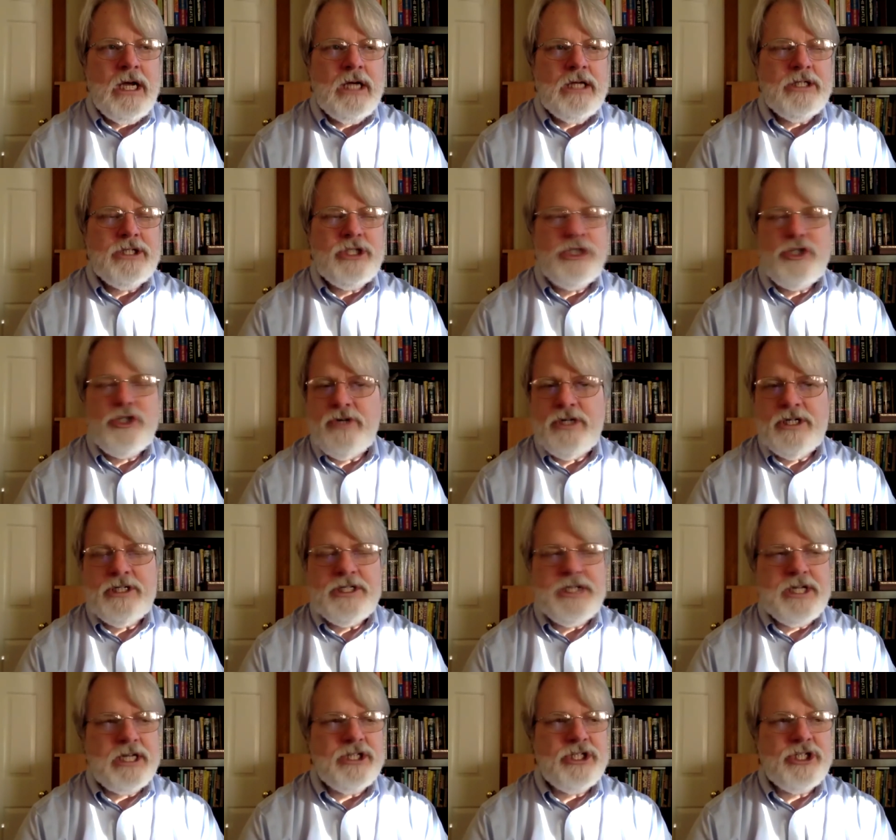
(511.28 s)

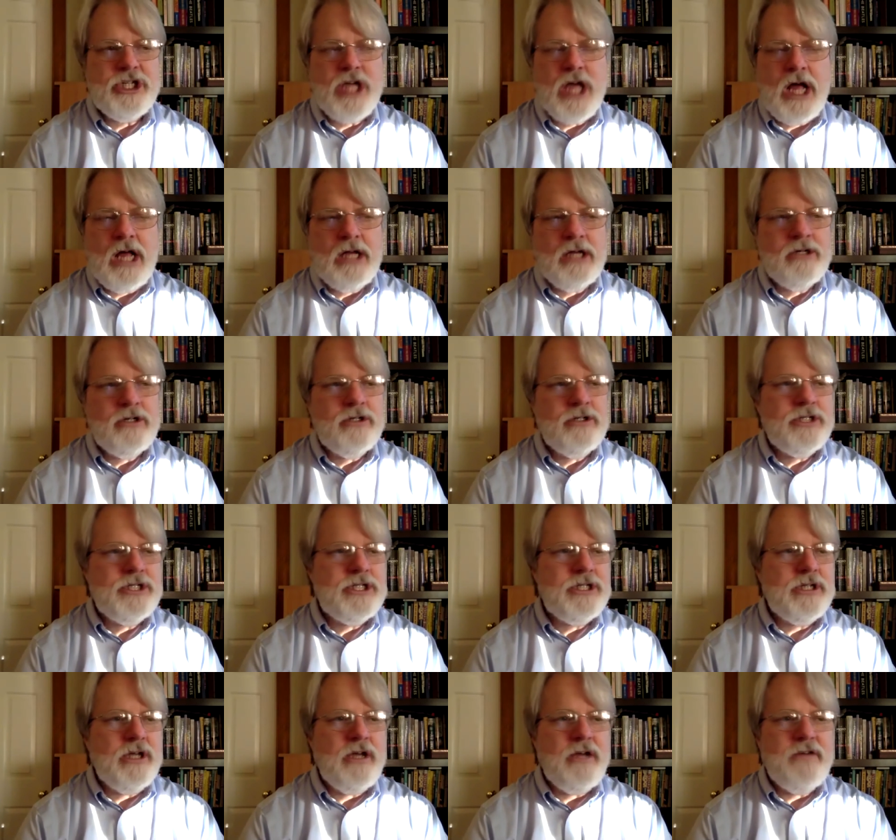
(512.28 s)
students and
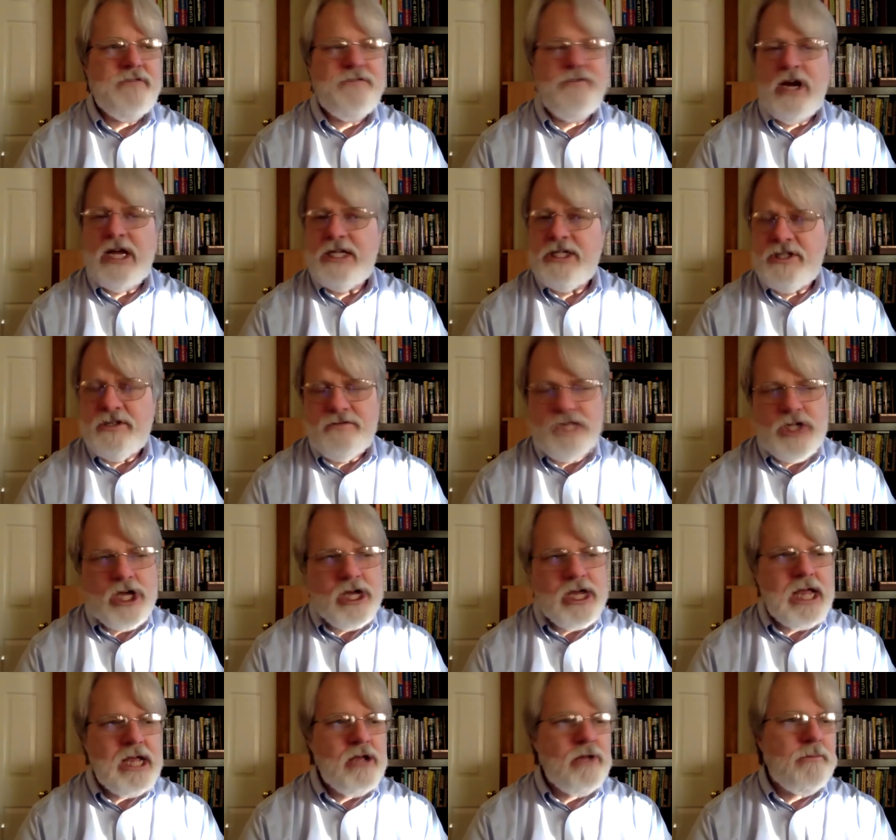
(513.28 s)
scholars, friends of
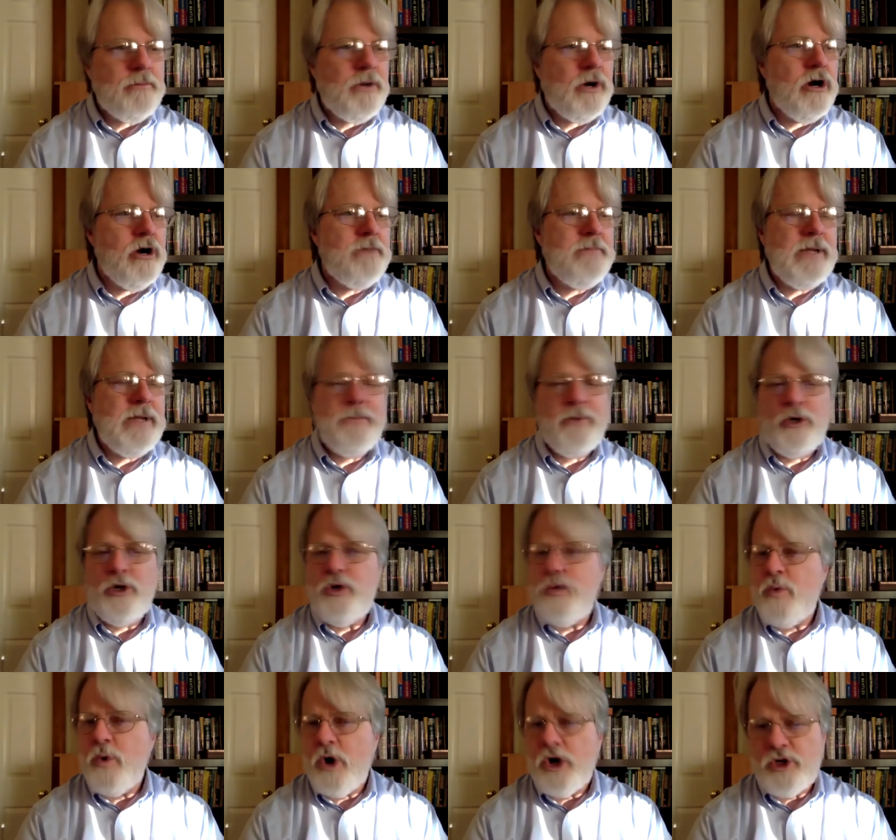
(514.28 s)
Doug Engelbart, people
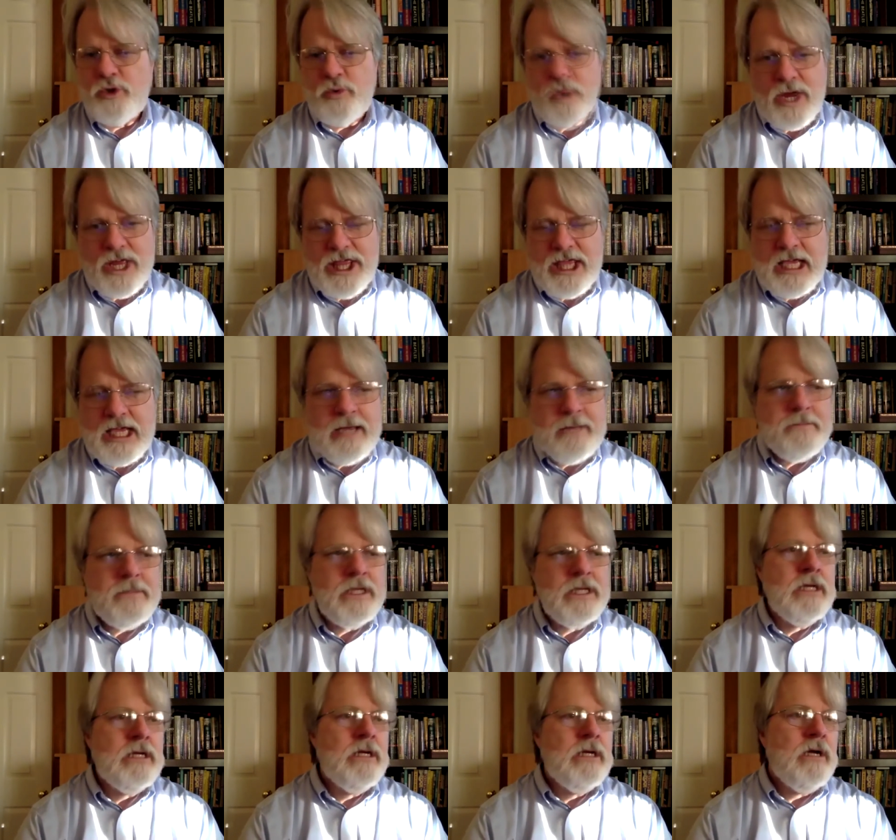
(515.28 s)
who worked with him
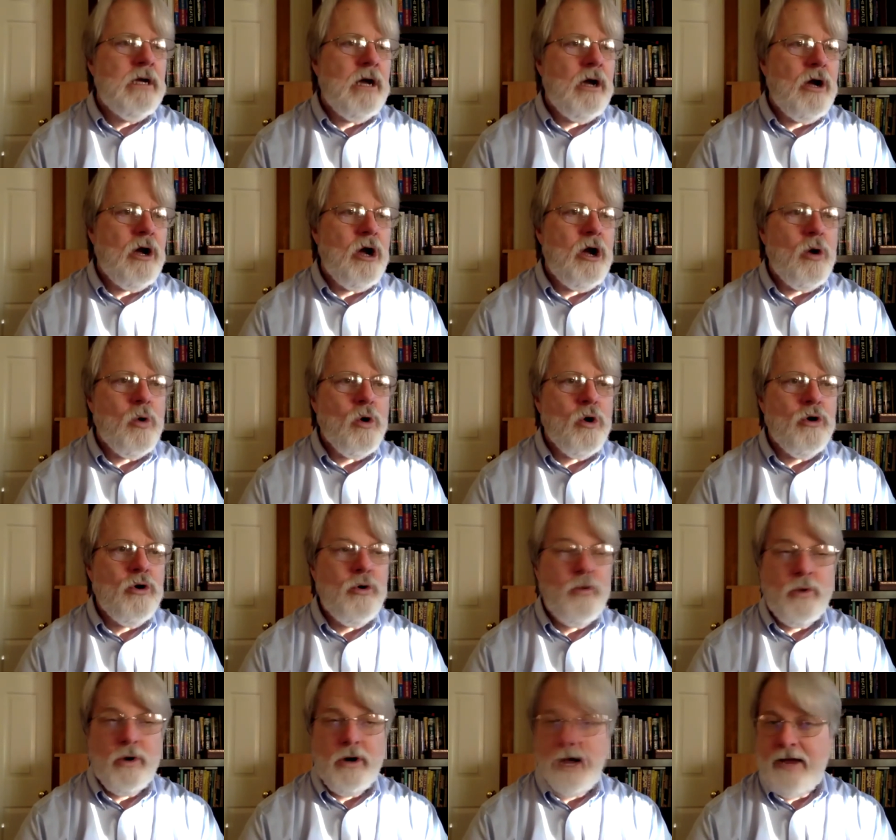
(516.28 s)
or
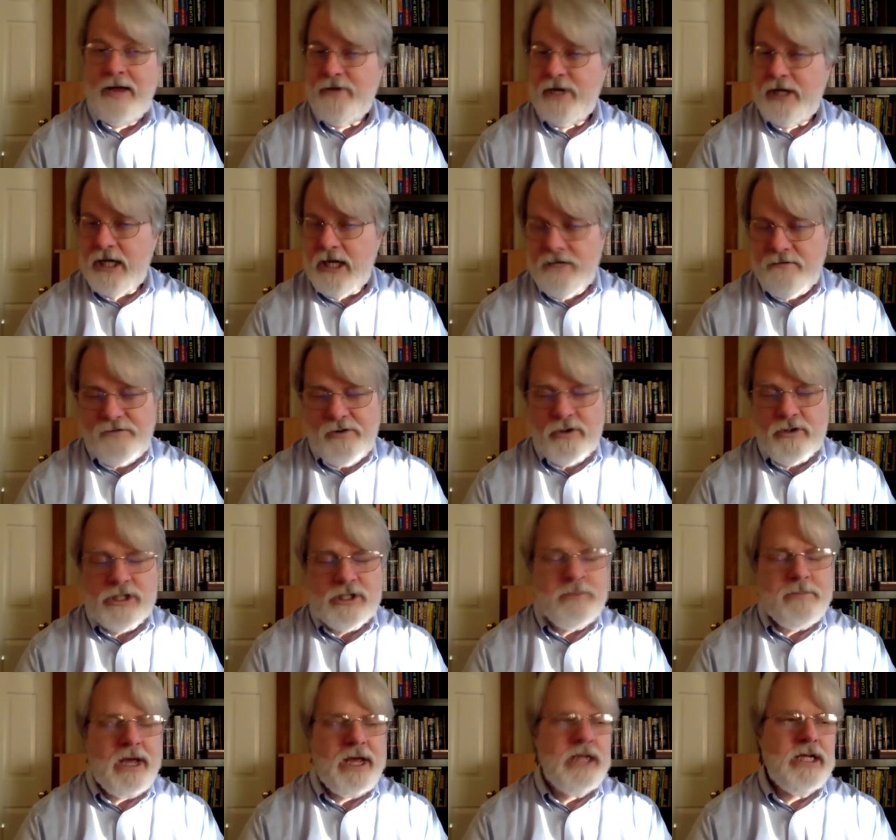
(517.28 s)
who were heavily
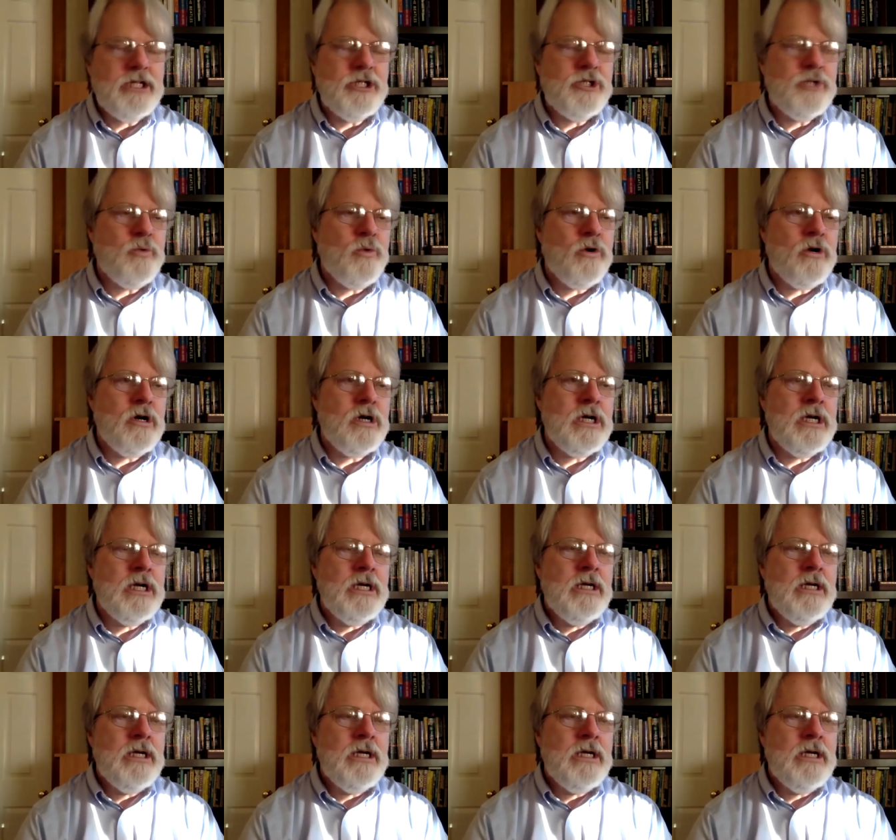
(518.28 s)
influenced by his work,